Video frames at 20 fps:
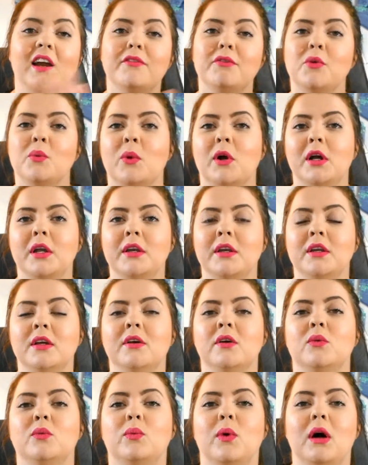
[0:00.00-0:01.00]
everyone,
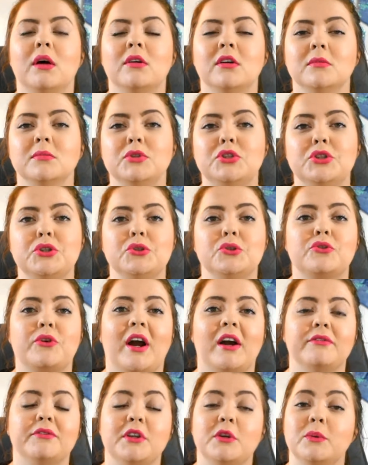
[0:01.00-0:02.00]
welcome to
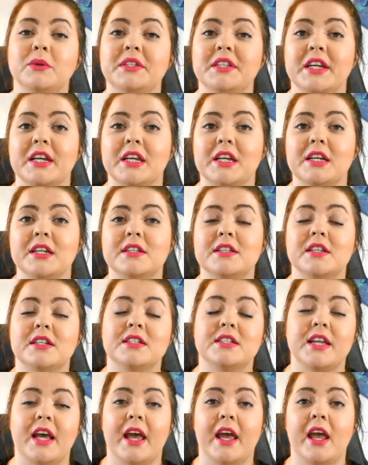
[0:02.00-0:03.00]
Crafting with Nikki.
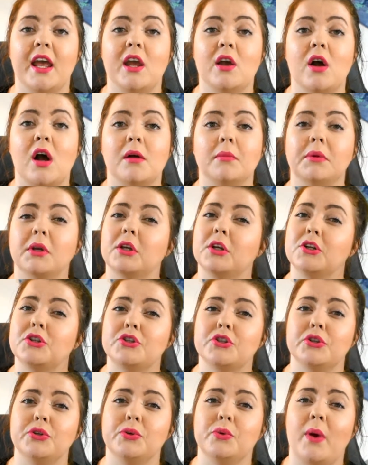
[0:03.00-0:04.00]
Today I'm going to
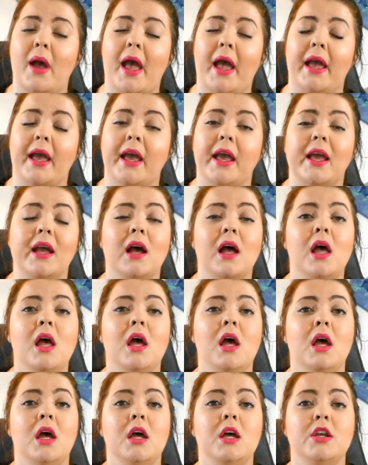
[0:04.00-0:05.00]
do
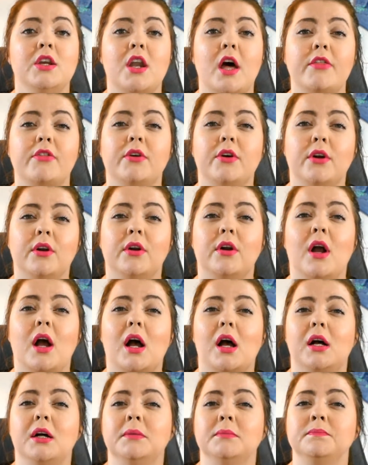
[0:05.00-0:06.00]
another
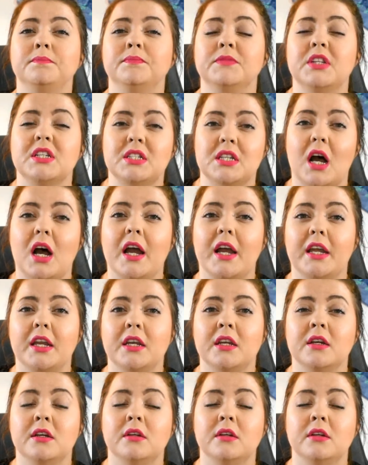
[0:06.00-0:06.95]
design